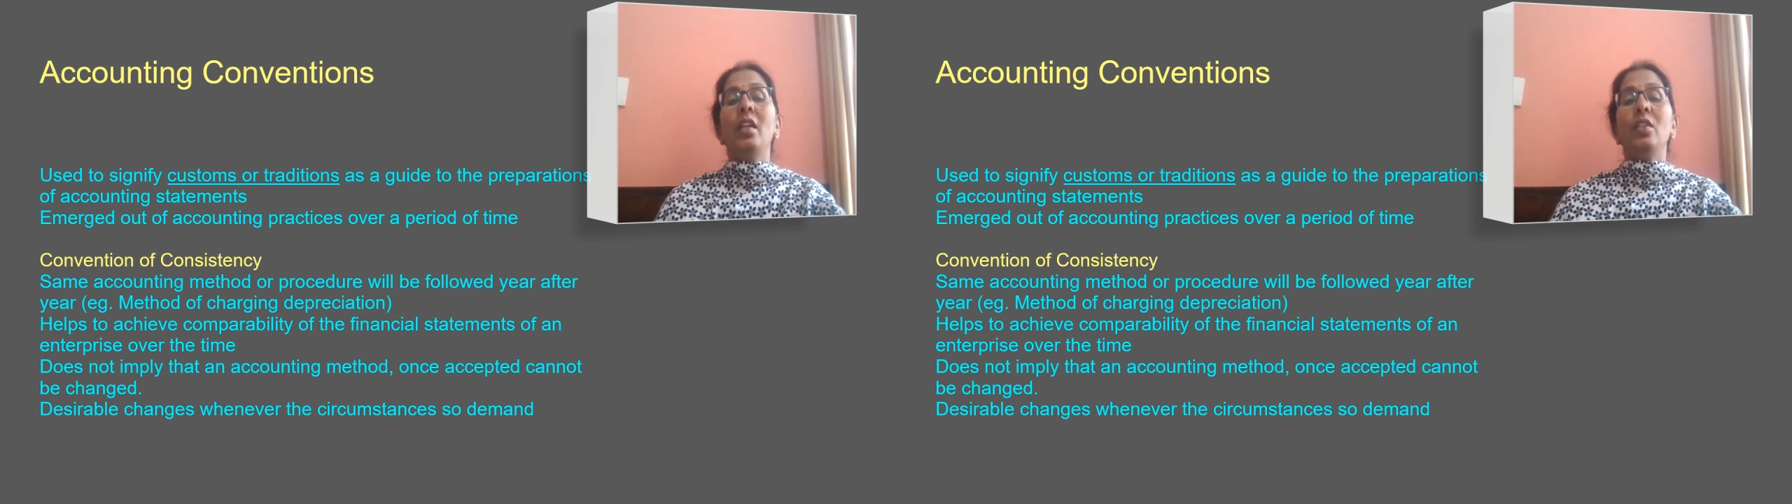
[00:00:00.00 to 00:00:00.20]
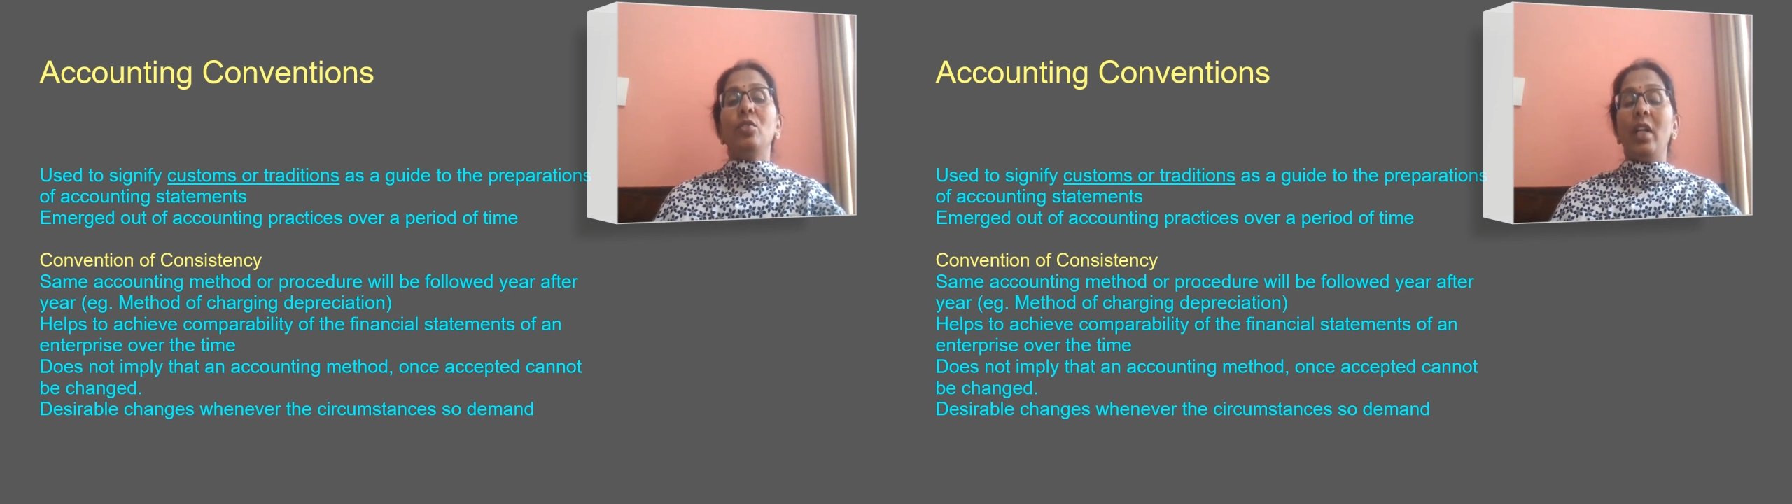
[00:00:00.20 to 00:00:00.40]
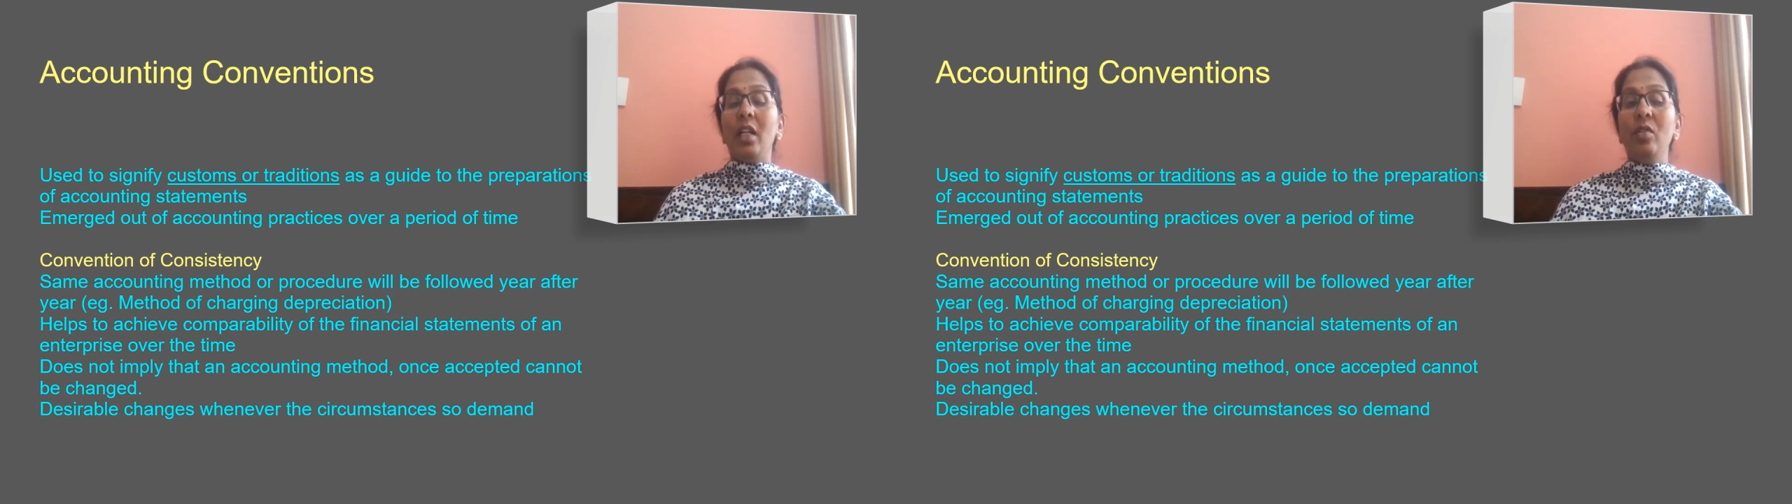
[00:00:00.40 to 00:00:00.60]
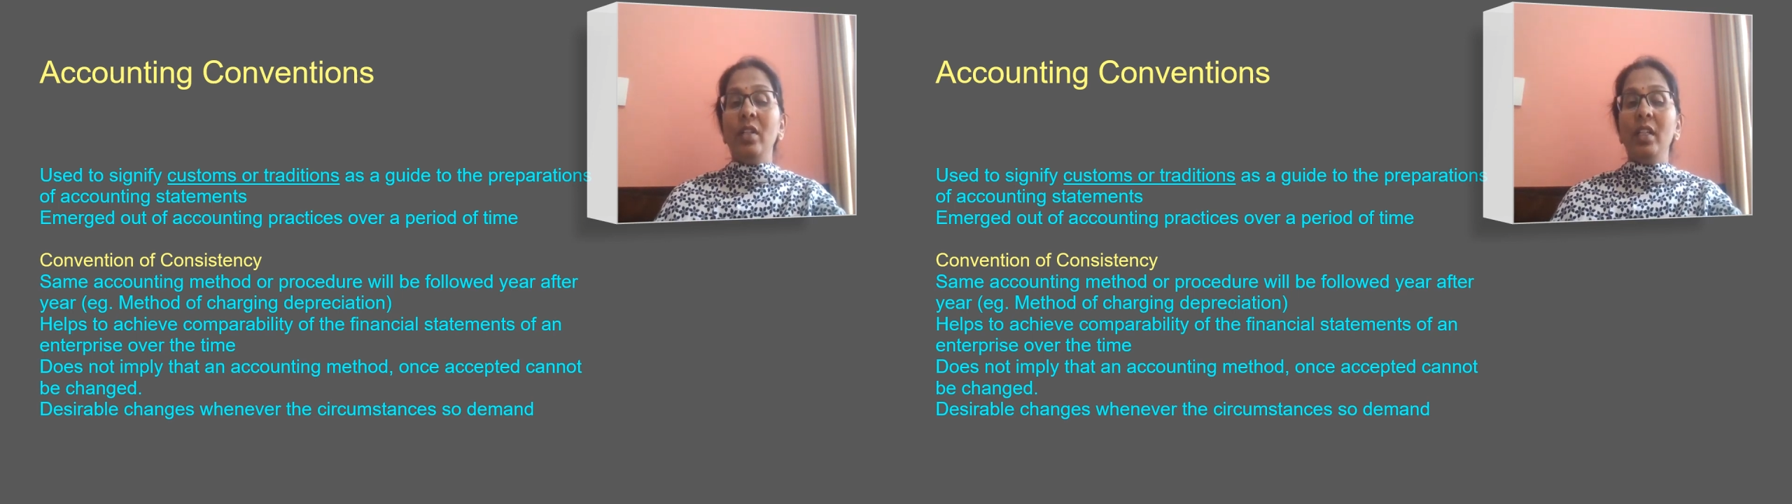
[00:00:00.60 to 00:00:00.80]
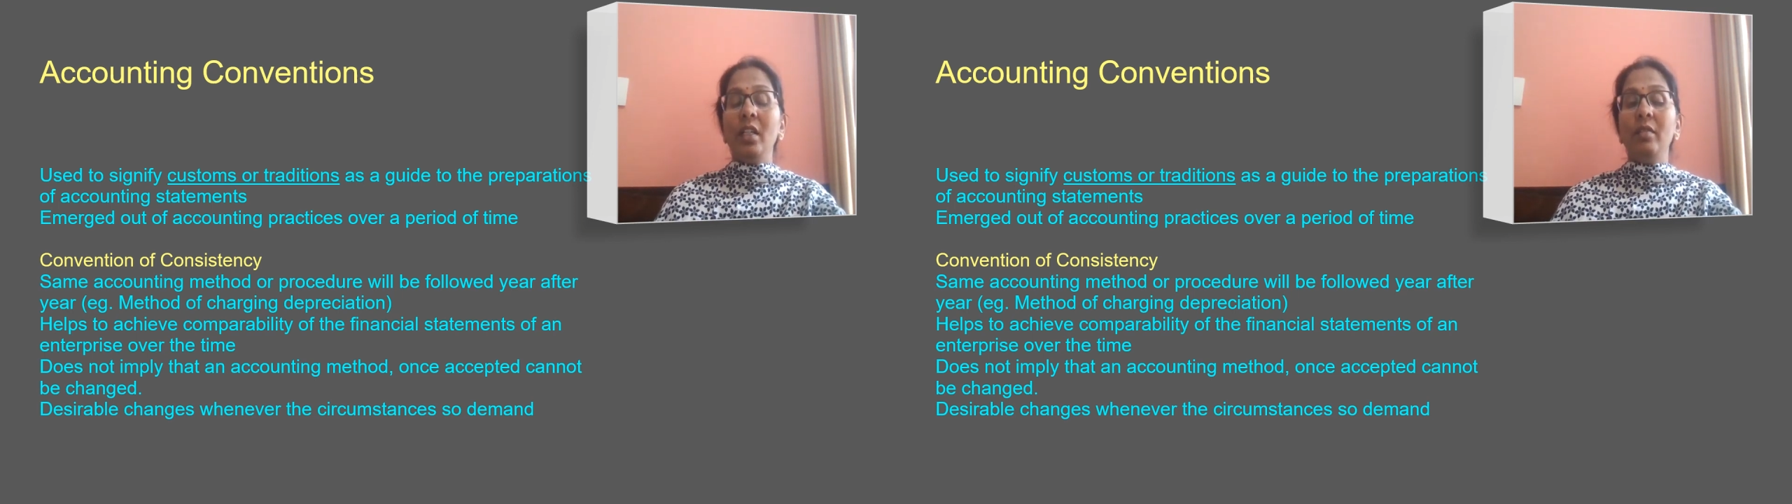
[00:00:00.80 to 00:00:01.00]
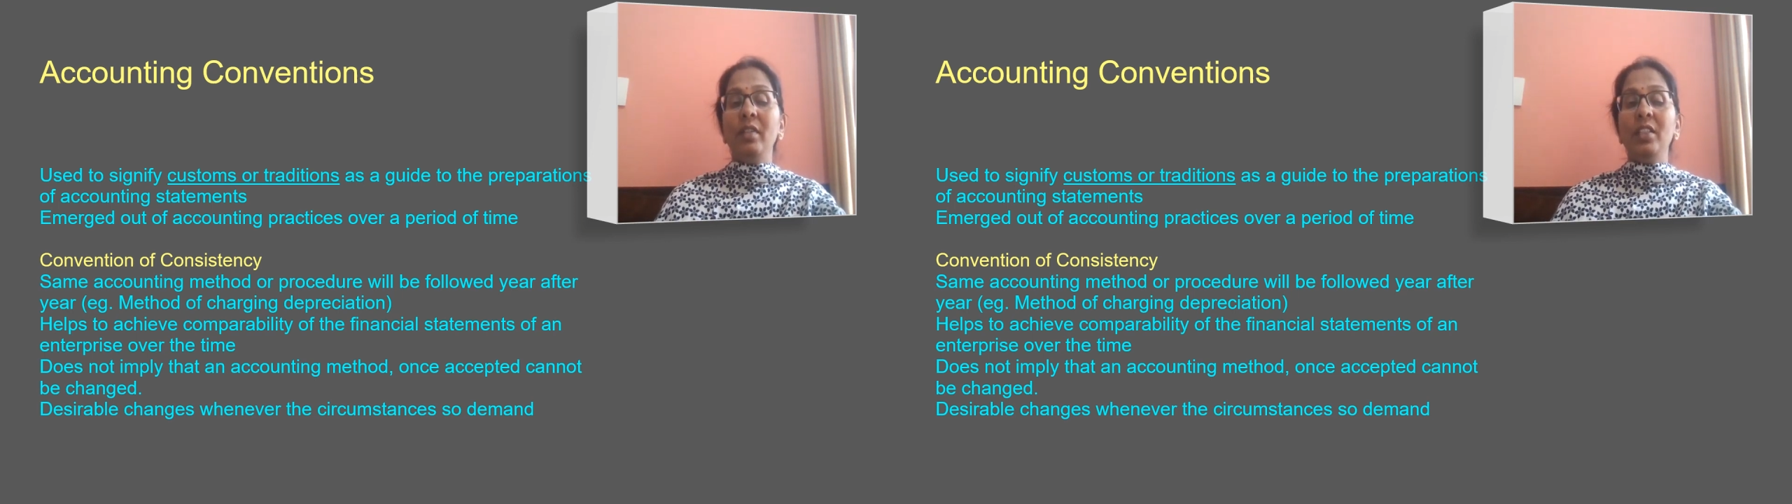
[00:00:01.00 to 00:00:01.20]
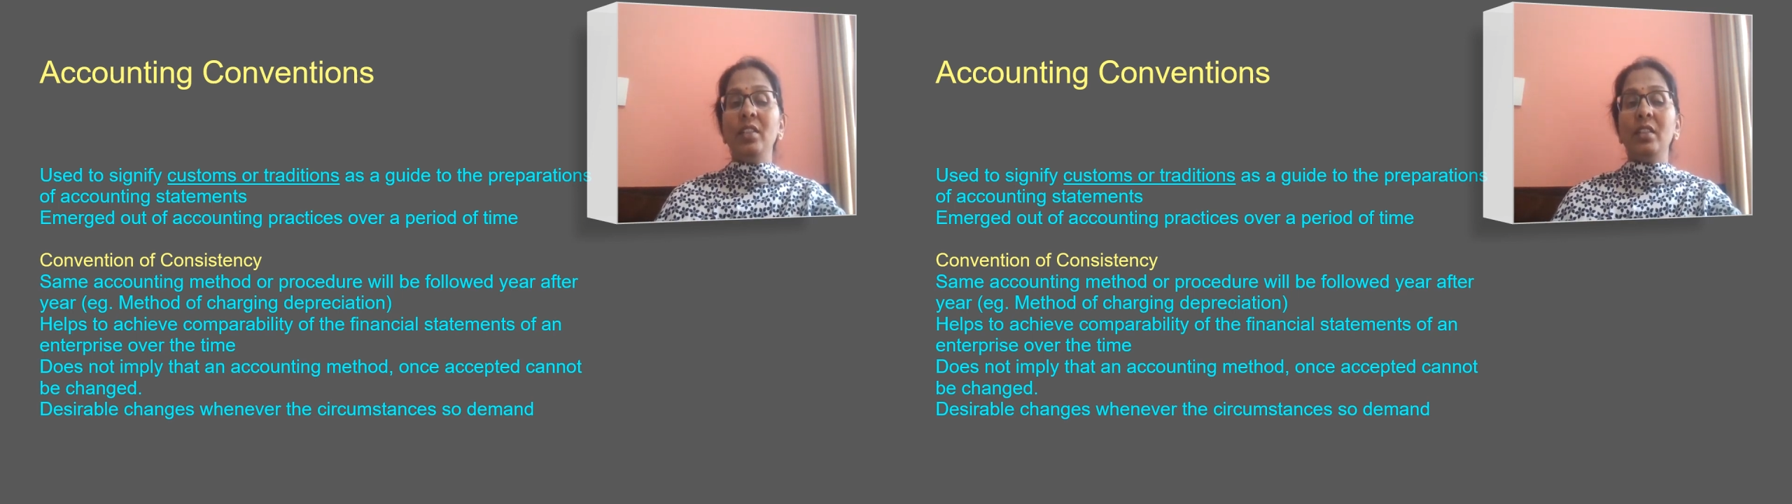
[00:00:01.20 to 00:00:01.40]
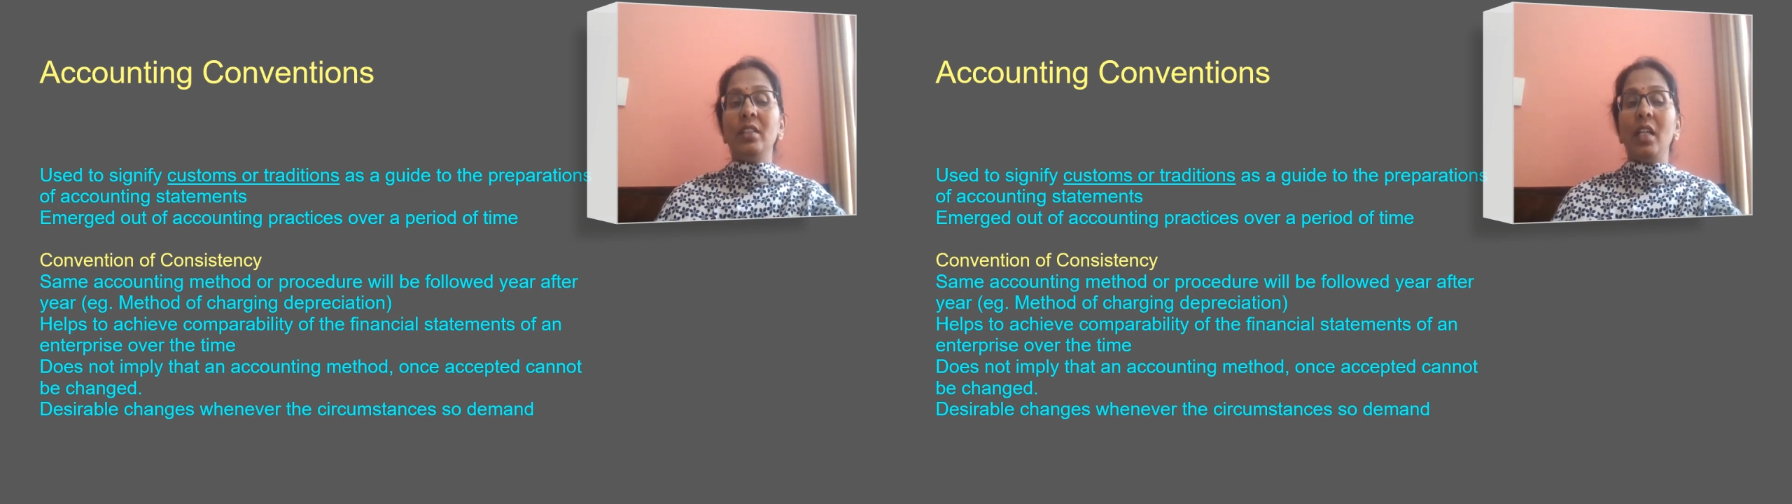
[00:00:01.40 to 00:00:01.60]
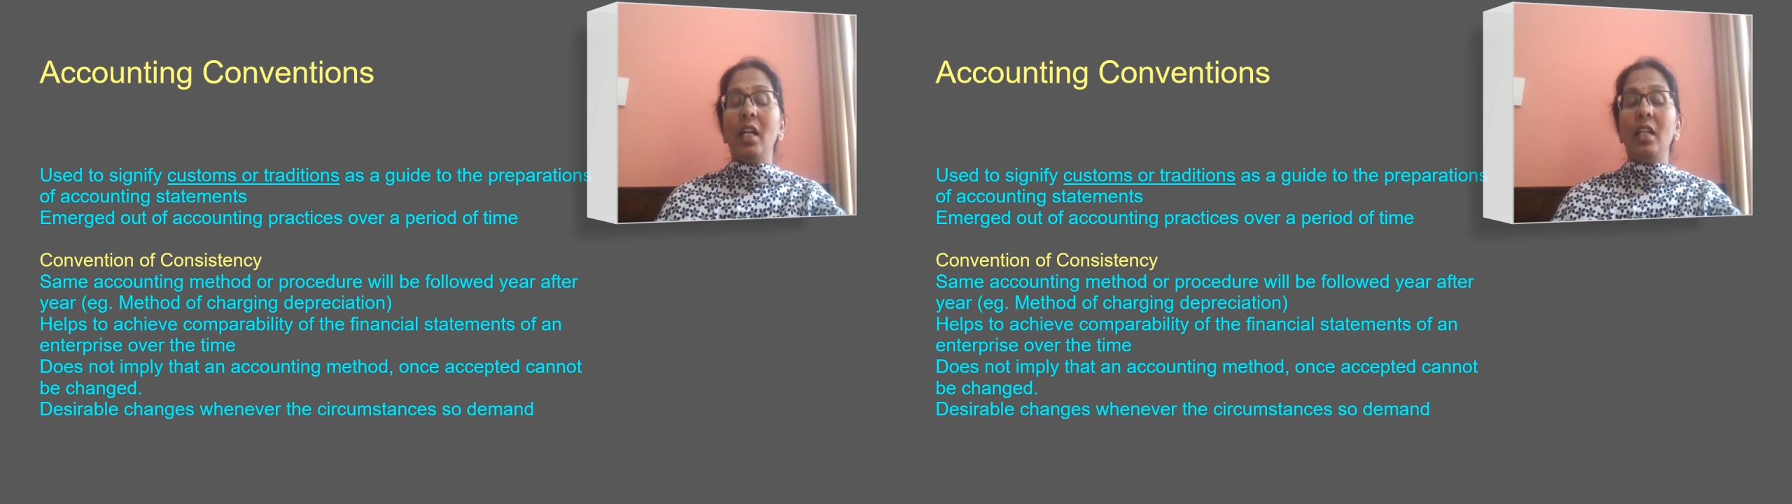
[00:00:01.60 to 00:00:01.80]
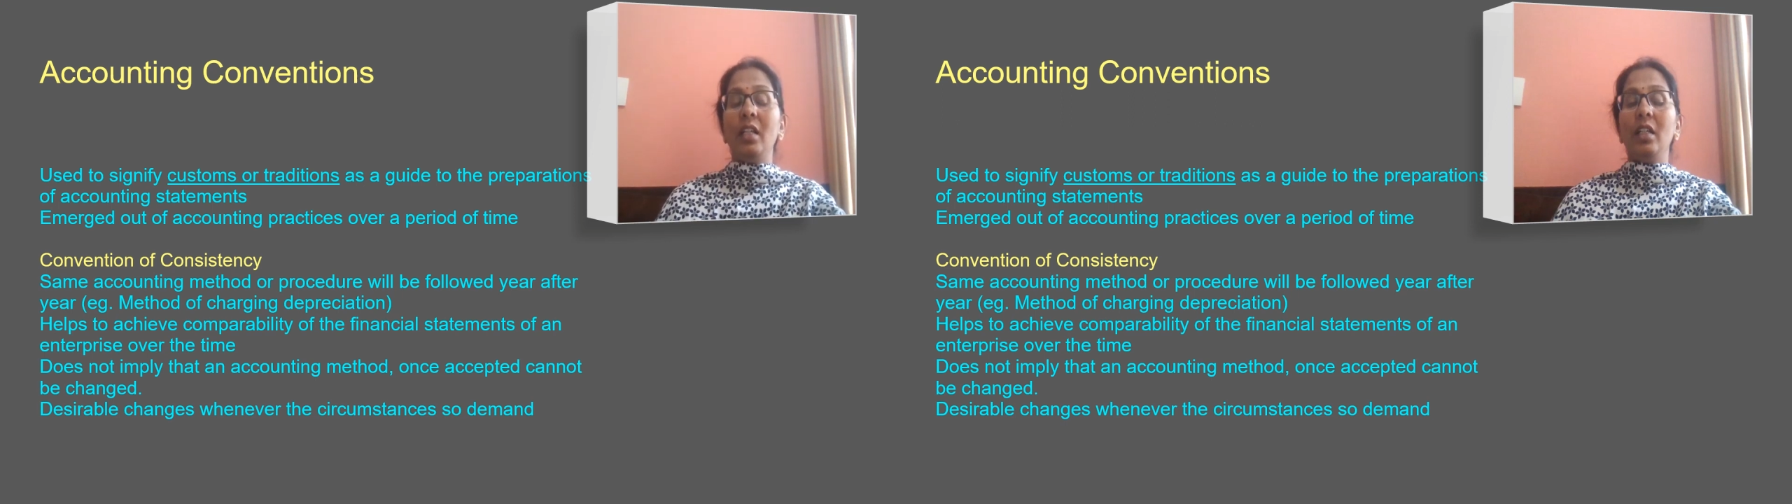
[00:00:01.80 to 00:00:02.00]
So, accounting conventions are